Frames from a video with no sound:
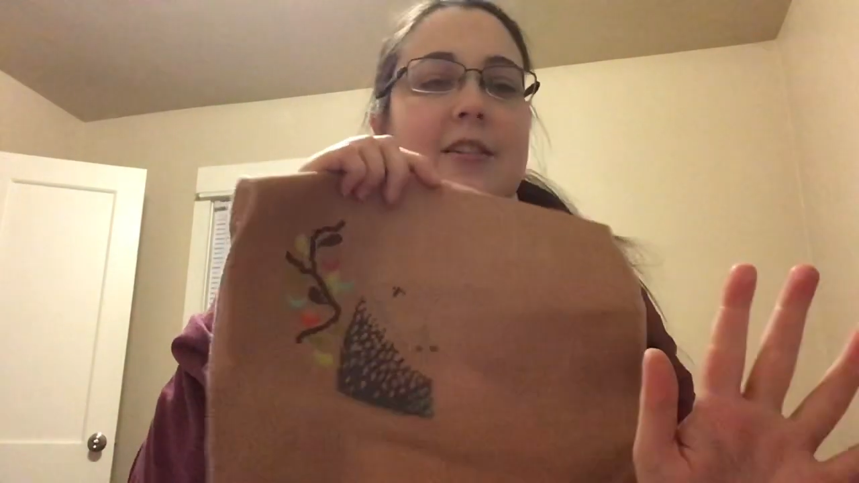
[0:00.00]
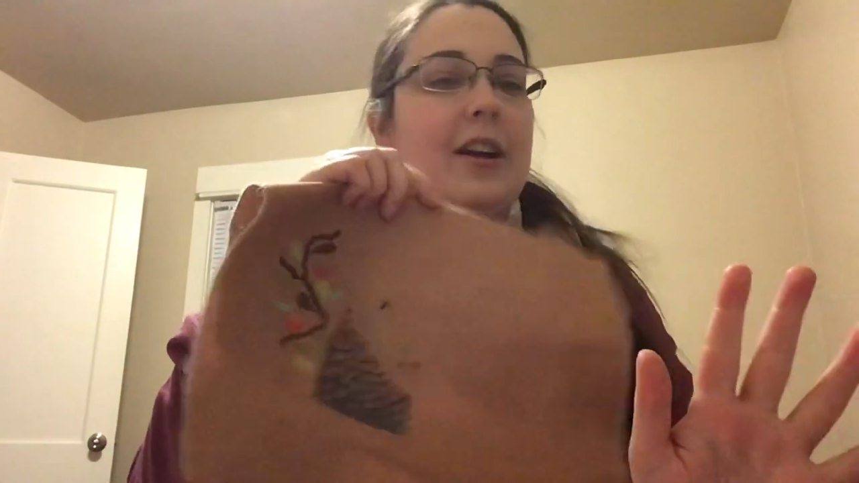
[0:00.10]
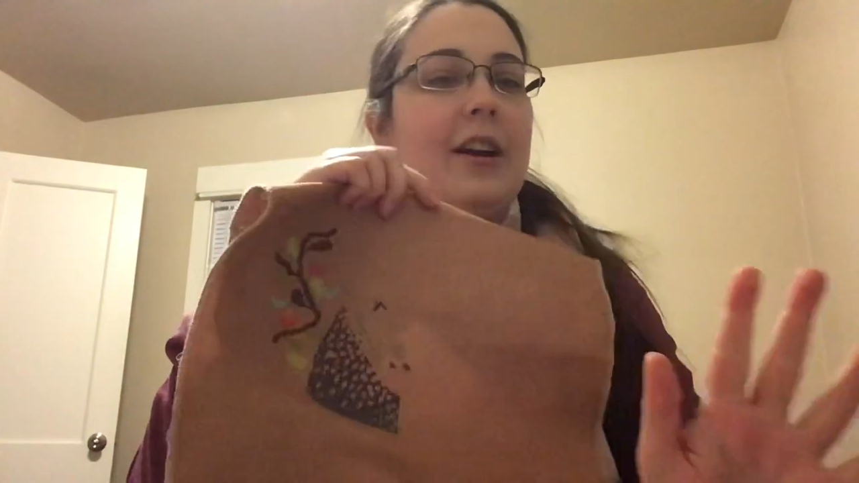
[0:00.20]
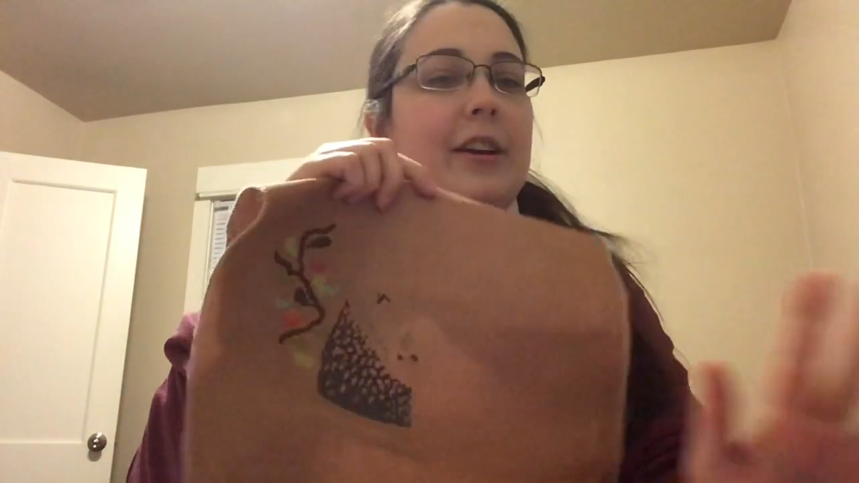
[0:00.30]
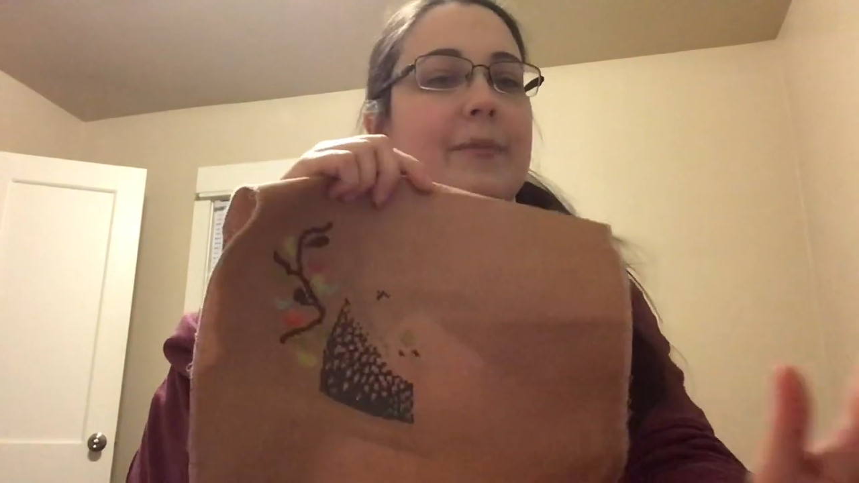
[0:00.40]

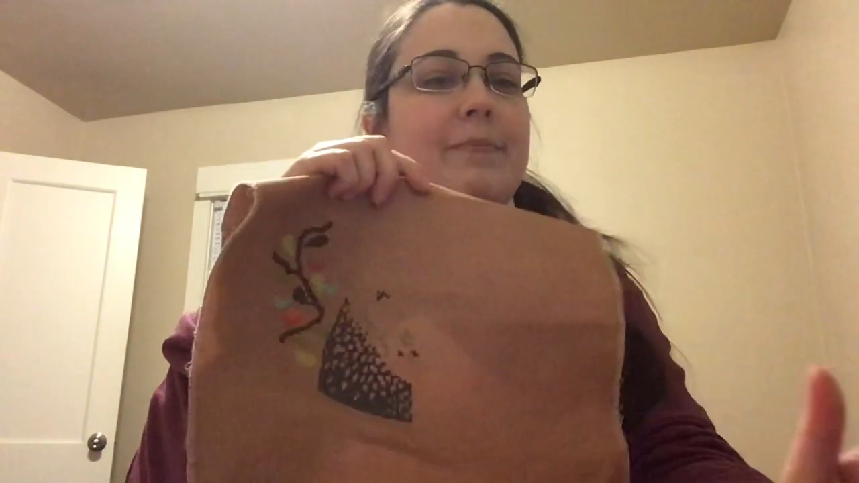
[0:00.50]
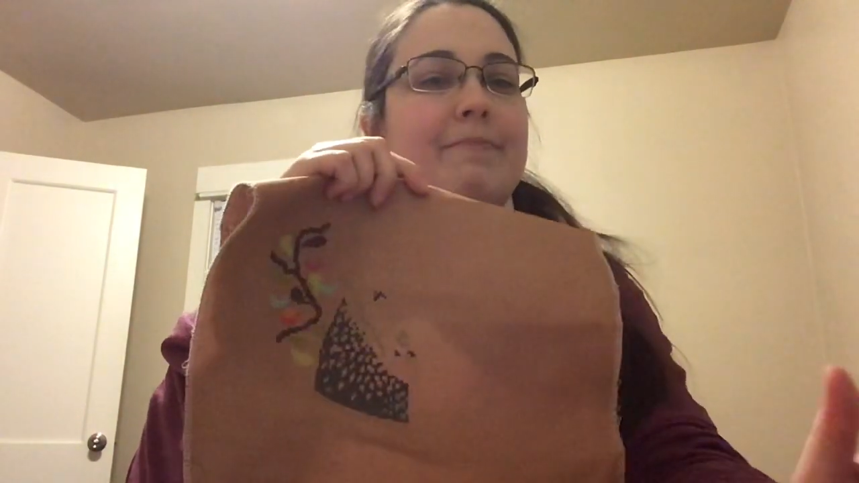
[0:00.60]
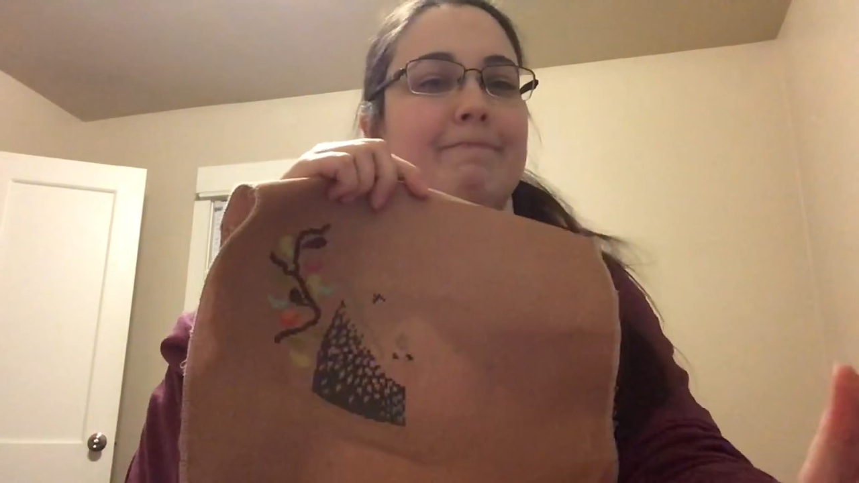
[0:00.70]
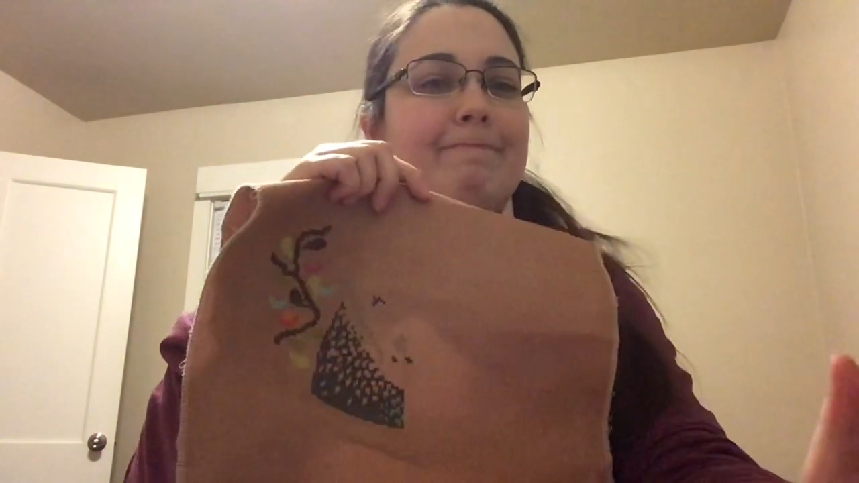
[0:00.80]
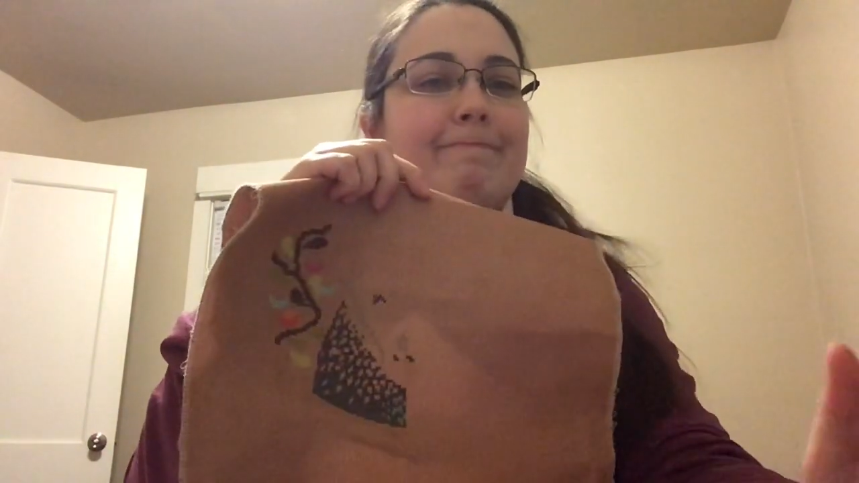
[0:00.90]
talk?
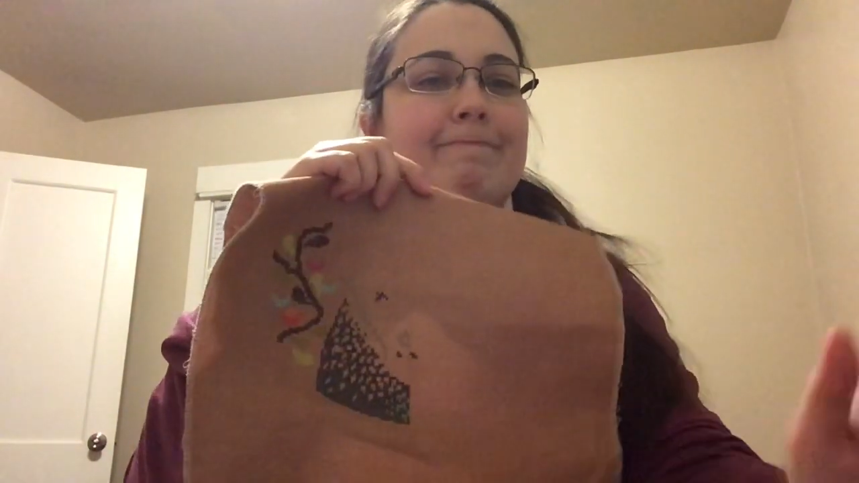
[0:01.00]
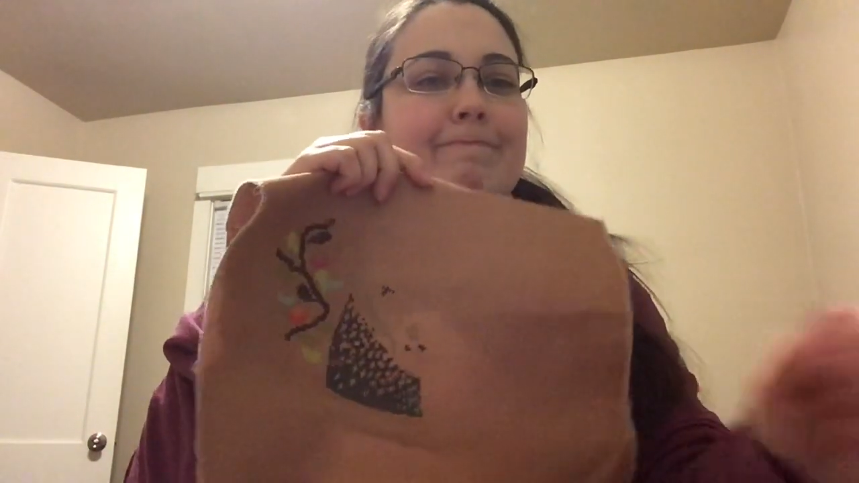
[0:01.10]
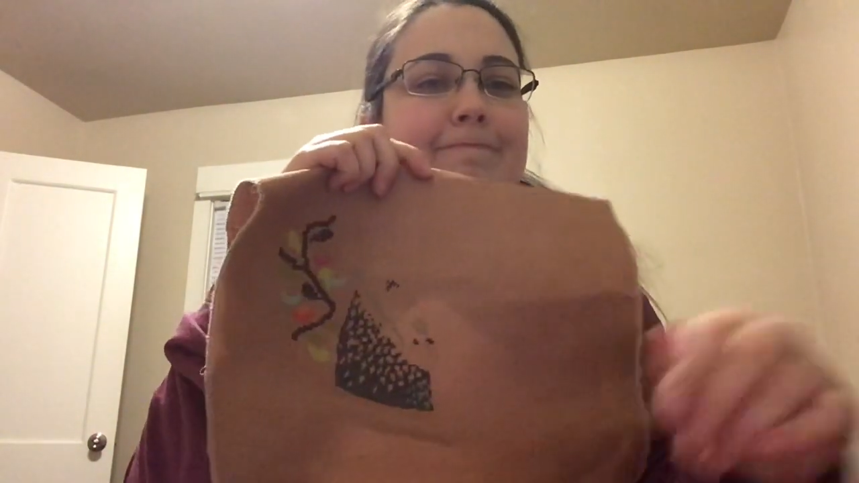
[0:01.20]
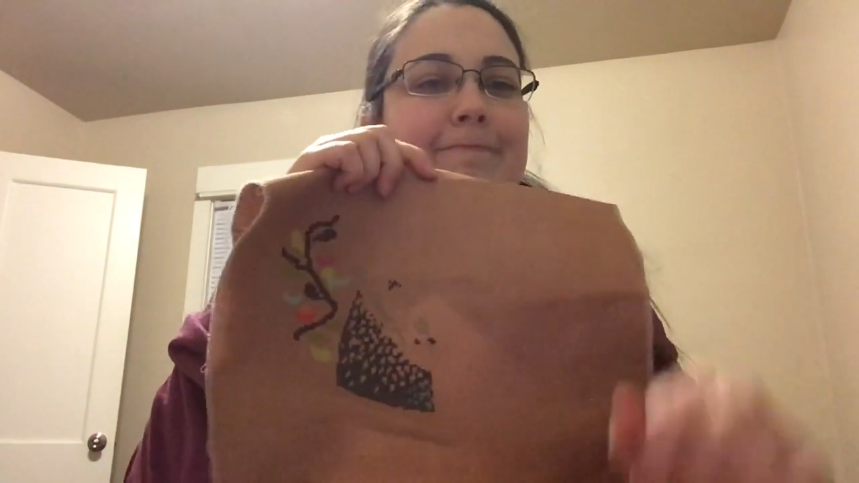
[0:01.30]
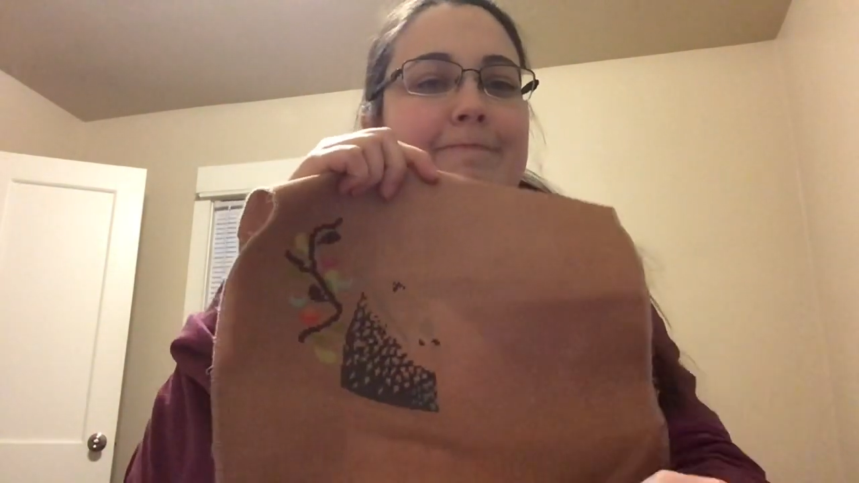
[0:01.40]

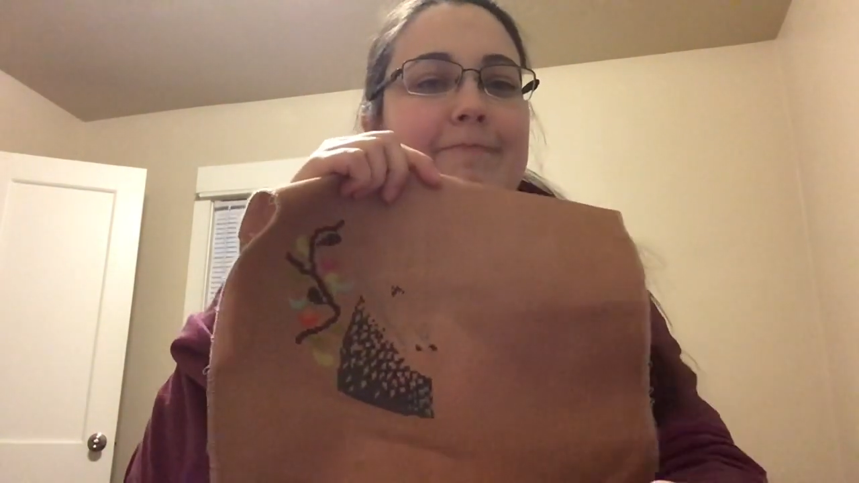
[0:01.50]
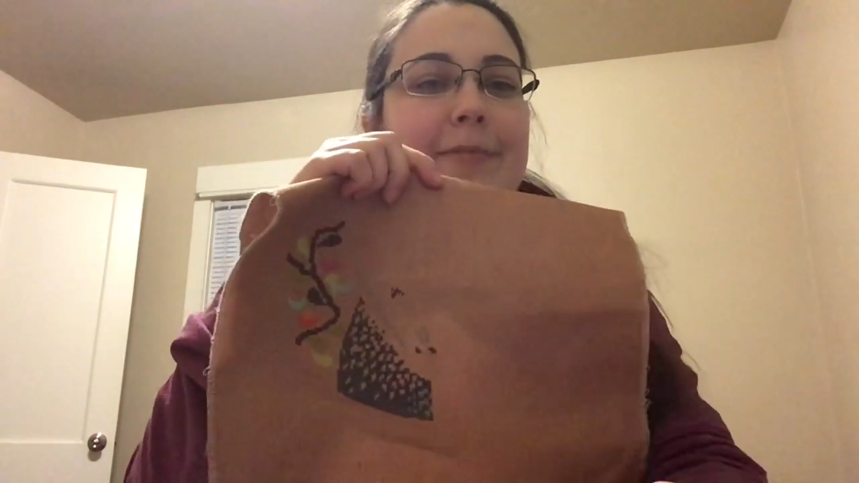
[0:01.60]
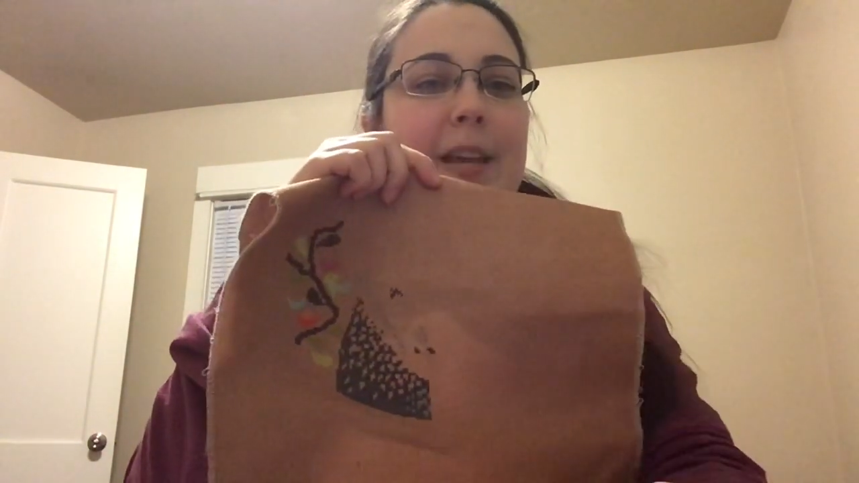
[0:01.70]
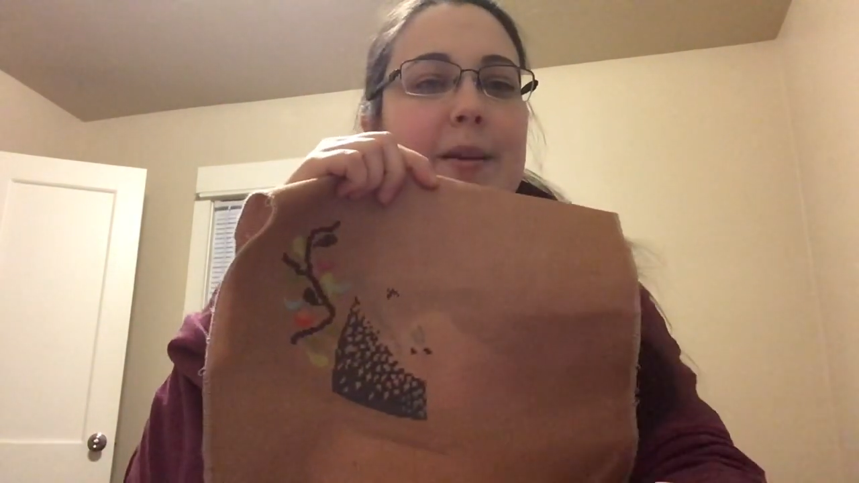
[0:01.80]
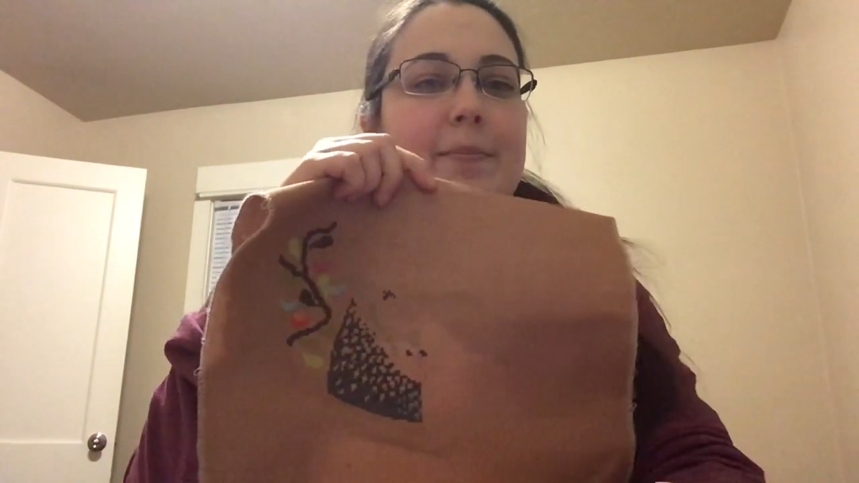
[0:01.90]

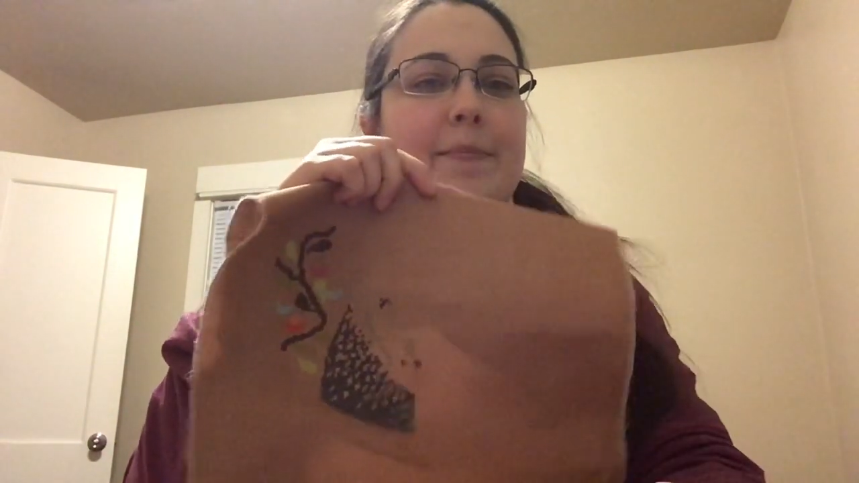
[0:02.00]
Yep.